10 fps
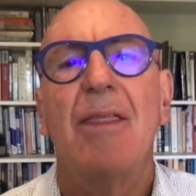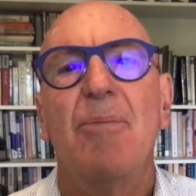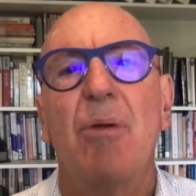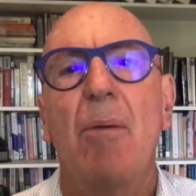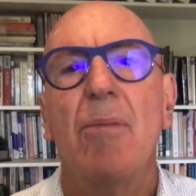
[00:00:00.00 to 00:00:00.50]

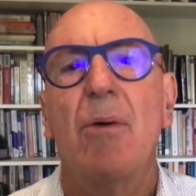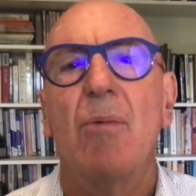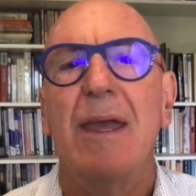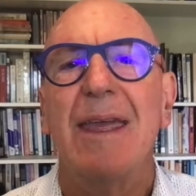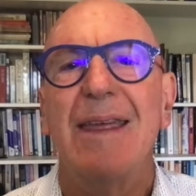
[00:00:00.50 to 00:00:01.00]
problem that
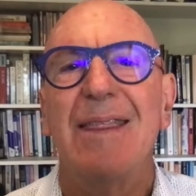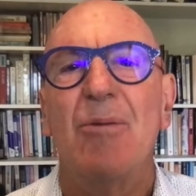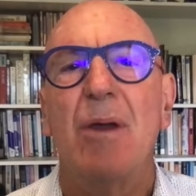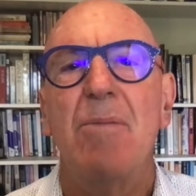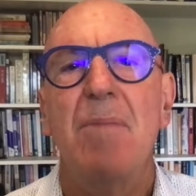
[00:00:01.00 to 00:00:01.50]

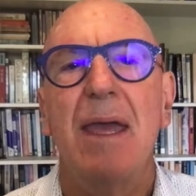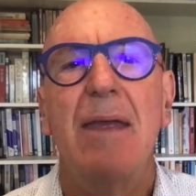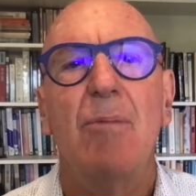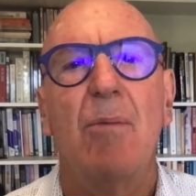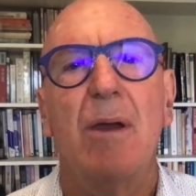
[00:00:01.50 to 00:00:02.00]
we
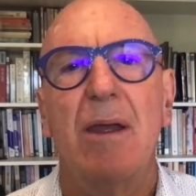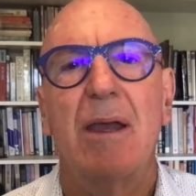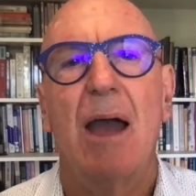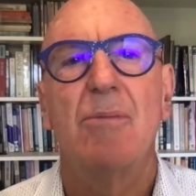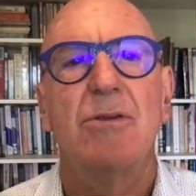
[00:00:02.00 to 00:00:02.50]
meet when we
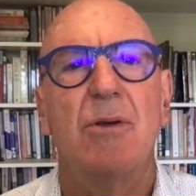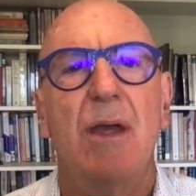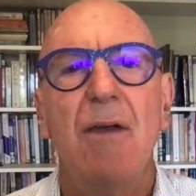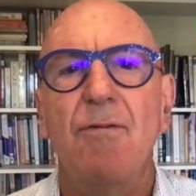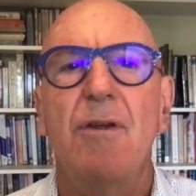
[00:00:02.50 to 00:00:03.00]
come to
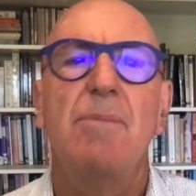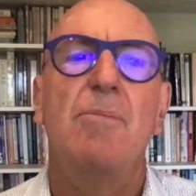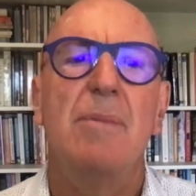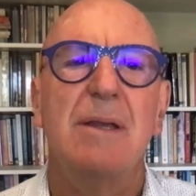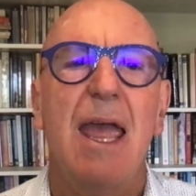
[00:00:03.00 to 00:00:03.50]

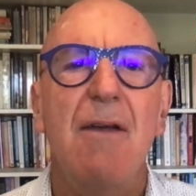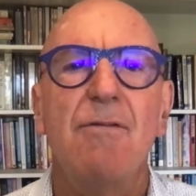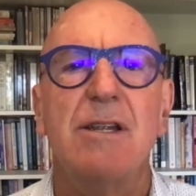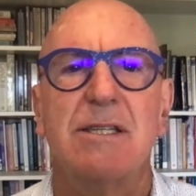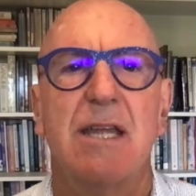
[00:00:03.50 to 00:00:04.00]

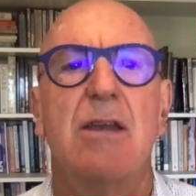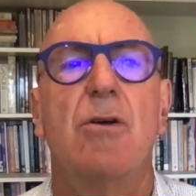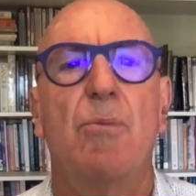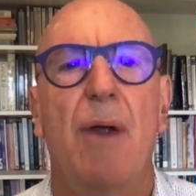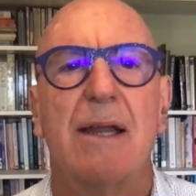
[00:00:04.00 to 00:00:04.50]
every
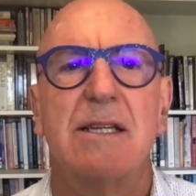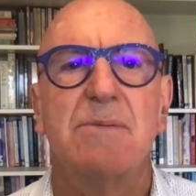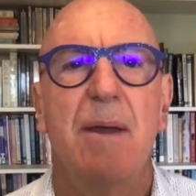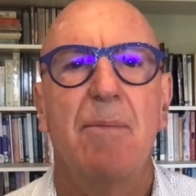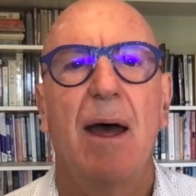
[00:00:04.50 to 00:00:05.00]
single
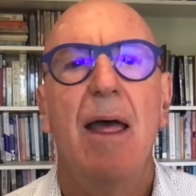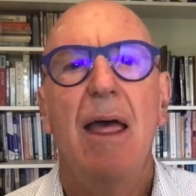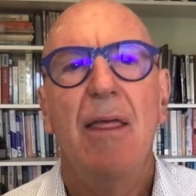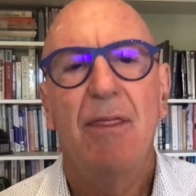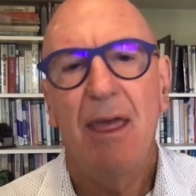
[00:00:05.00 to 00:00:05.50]
practice member.
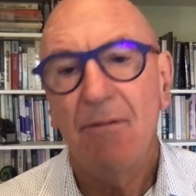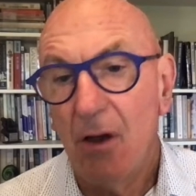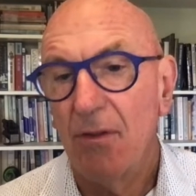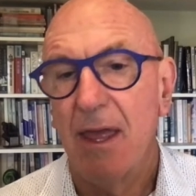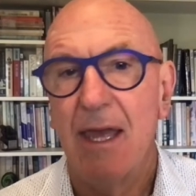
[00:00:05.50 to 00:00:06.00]
They've
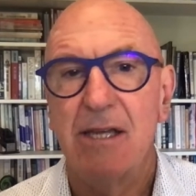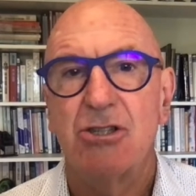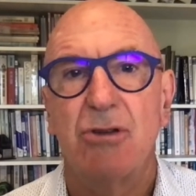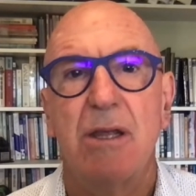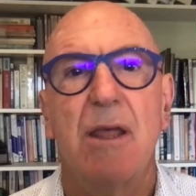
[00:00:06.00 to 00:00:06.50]
got their
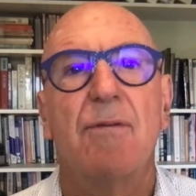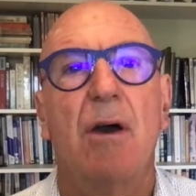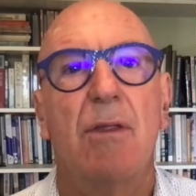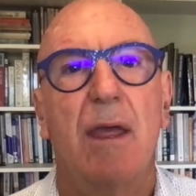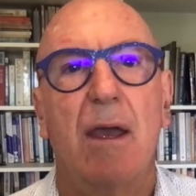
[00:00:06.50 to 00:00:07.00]
history, they've
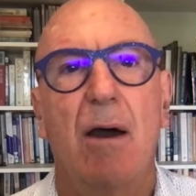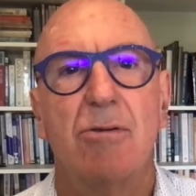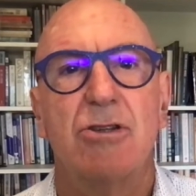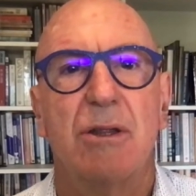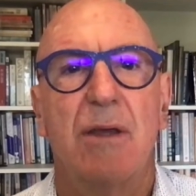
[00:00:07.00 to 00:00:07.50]
got their
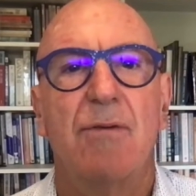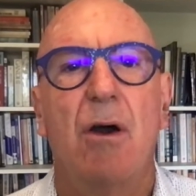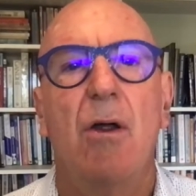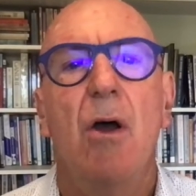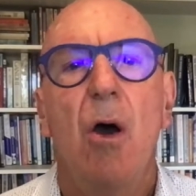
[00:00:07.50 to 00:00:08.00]
culture, they've
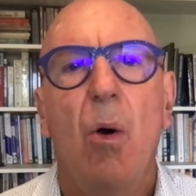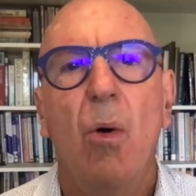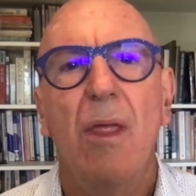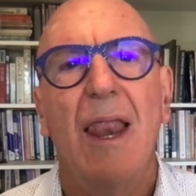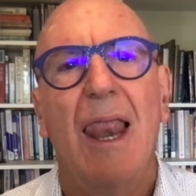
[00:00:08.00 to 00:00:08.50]
got
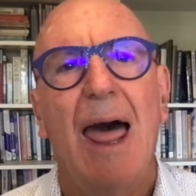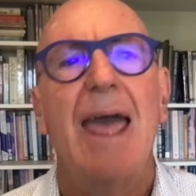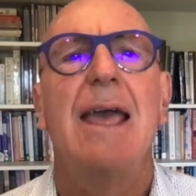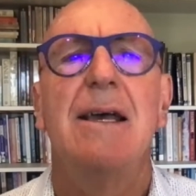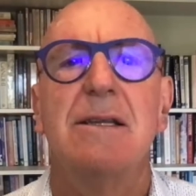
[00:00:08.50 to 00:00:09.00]
all the
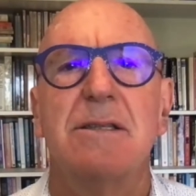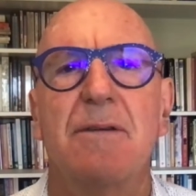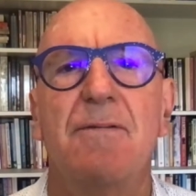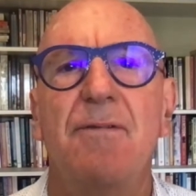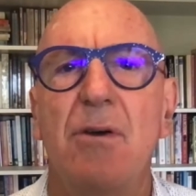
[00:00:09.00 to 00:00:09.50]
layers
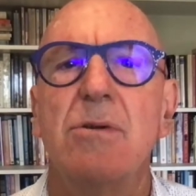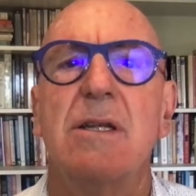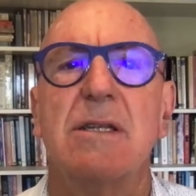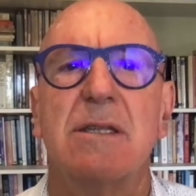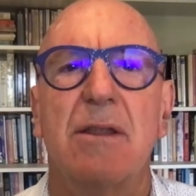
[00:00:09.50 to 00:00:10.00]
of
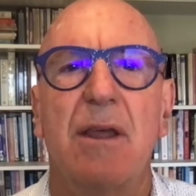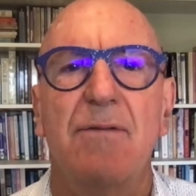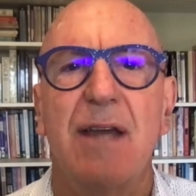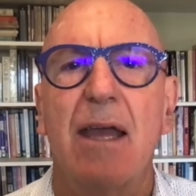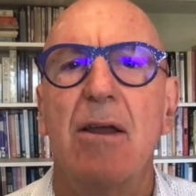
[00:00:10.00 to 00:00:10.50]
filters that they've
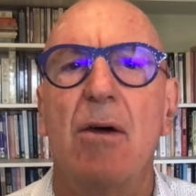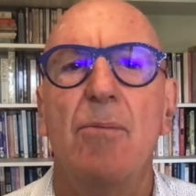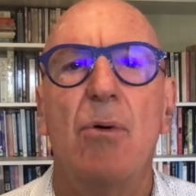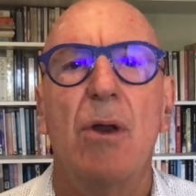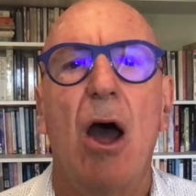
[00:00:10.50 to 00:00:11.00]
taken on
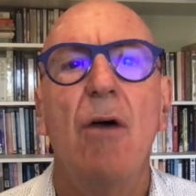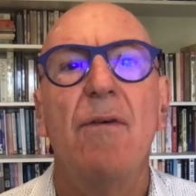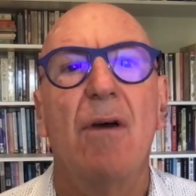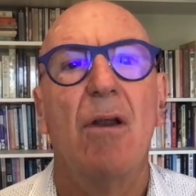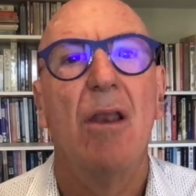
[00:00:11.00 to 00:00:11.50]
board over
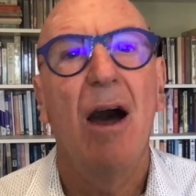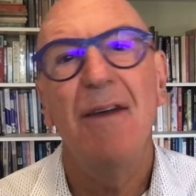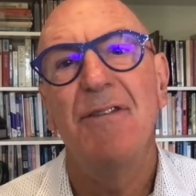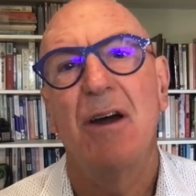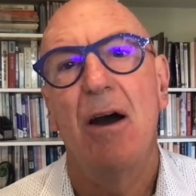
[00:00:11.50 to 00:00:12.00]
their
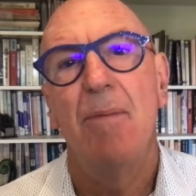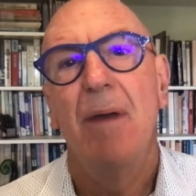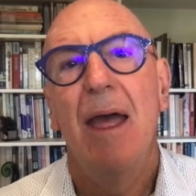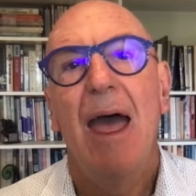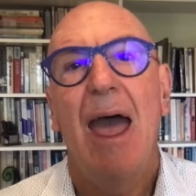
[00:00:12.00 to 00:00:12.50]
lifetime.
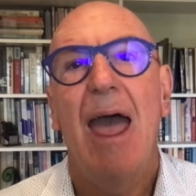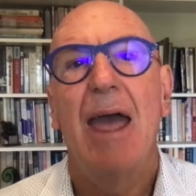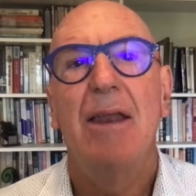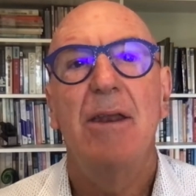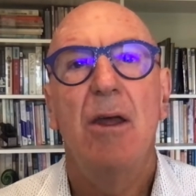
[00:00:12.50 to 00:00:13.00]

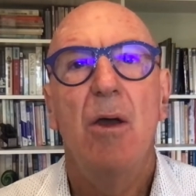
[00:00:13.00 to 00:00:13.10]
And